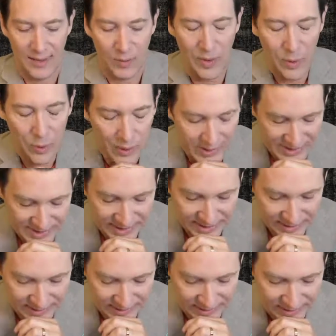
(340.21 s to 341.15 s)
what was
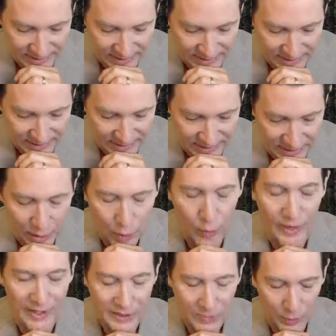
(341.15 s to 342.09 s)
it?
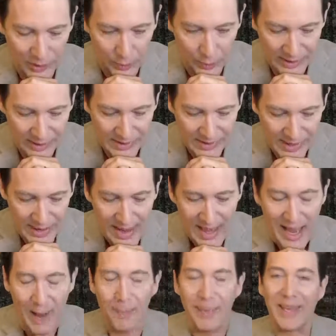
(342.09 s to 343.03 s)
Oh, that's what it was.
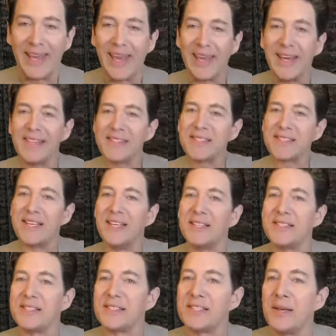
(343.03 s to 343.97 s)
I began to
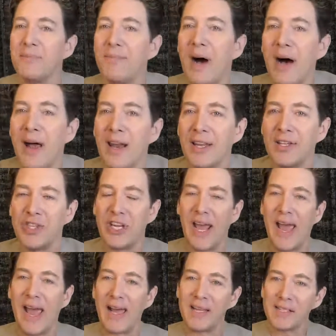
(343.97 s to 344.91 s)
sense
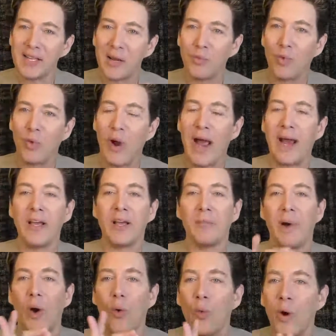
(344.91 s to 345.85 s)
symbology as I'm writing
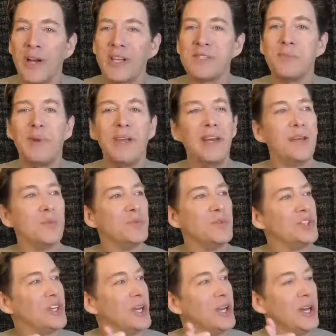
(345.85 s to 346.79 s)
about what is
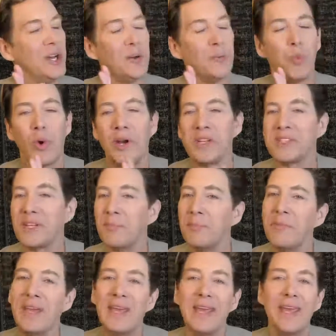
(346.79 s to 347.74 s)
mediumship, what does it
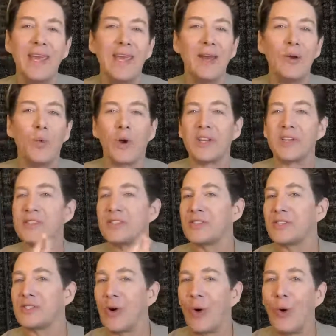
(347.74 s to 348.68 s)
mean, what is a
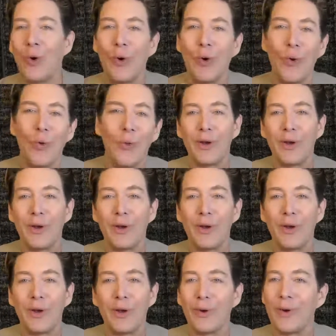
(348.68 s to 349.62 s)
soul, what is
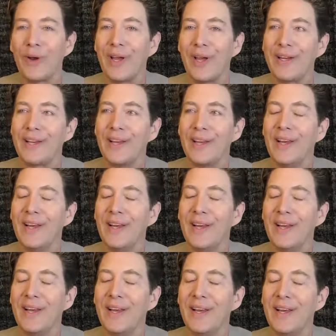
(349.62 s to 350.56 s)
spirit,
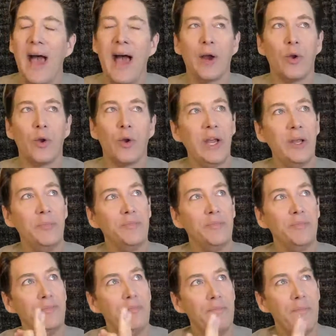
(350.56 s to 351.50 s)
how do we
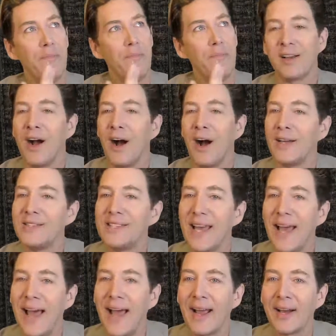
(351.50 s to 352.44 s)
make
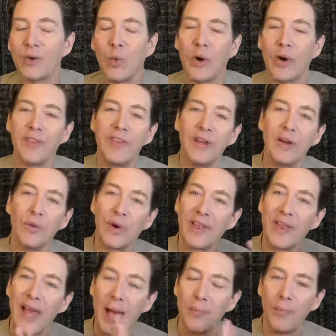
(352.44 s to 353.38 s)
contact, what
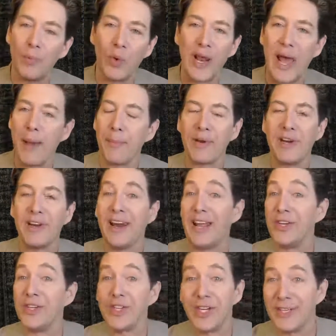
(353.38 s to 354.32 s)
happened in
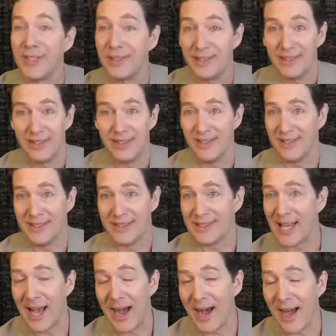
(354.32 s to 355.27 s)
ancient
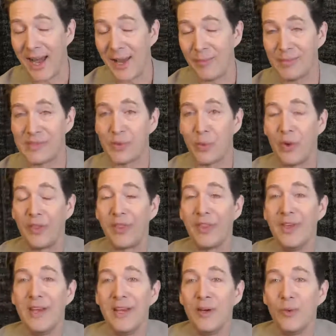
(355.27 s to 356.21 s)
times with